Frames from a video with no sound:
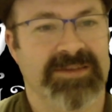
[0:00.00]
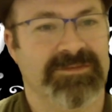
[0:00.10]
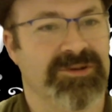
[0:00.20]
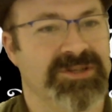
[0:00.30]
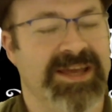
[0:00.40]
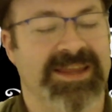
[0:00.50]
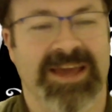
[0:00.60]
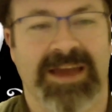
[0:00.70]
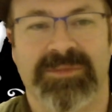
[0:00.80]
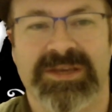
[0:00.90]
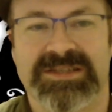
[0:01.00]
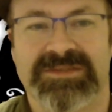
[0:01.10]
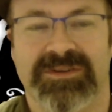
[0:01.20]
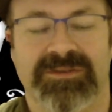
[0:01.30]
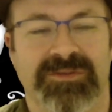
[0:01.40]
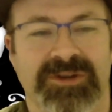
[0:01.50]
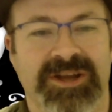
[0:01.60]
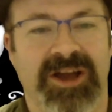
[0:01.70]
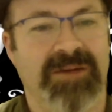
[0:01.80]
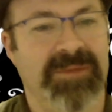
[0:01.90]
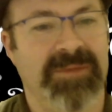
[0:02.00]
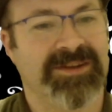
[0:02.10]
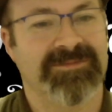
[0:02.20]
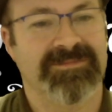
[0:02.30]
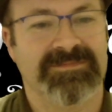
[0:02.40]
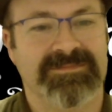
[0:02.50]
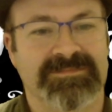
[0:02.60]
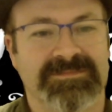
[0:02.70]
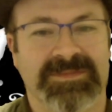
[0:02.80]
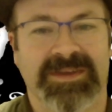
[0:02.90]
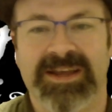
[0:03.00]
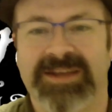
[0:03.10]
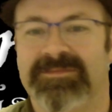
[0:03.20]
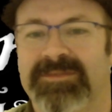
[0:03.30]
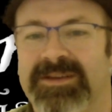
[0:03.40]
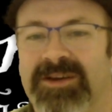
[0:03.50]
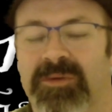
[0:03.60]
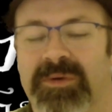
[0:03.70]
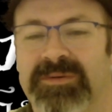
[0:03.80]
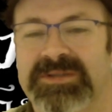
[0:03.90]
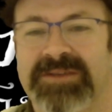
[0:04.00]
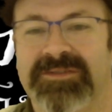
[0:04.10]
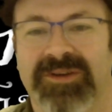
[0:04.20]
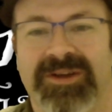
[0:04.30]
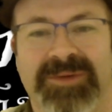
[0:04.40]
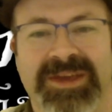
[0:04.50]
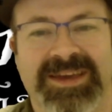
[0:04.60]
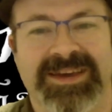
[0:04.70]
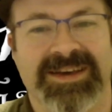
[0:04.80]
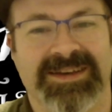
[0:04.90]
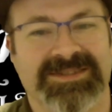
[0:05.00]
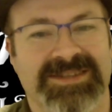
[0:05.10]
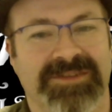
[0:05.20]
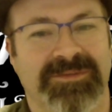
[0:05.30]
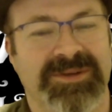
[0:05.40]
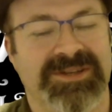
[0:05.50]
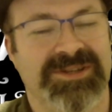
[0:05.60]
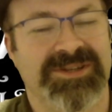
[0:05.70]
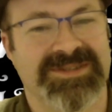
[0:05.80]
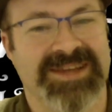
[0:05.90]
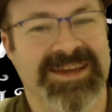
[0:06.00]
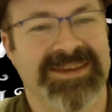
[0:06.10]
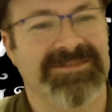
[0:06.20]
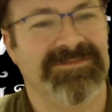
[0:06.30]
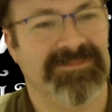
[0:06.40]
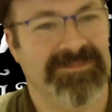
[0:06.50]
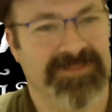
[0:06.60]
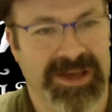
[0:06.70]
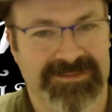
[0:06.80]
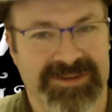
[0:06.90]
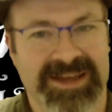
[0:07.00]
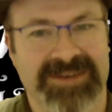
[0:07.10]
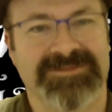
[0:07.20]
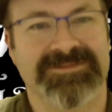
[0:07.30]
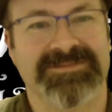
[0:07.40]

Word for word: If there's anything I missed, feel free to comment. All right. Hope everyone's having a great week. I'll see everyone Tuesday. Bye for now.